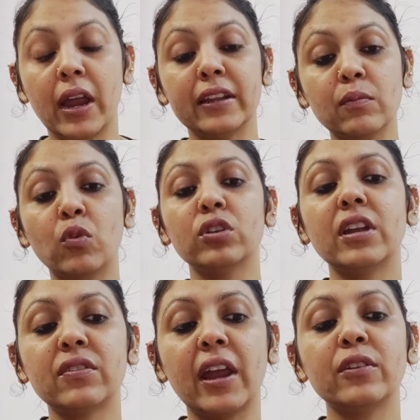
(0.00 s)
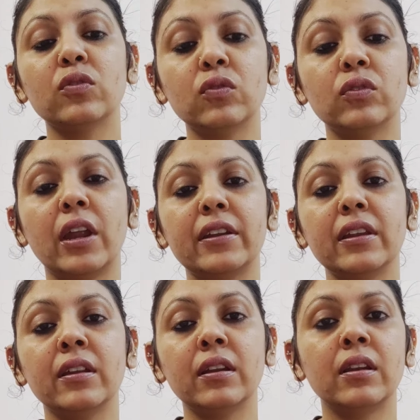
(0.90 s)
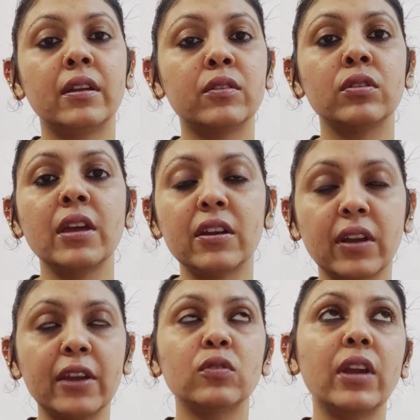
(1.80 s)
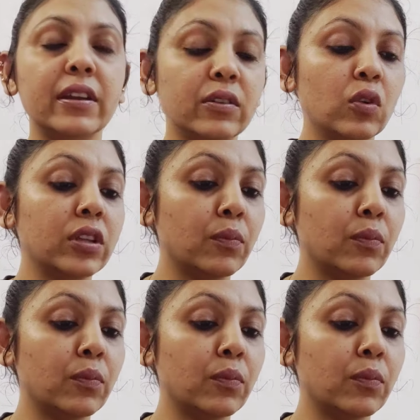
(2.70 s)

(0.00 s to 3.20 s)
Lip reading: And the more they're trying to let it go,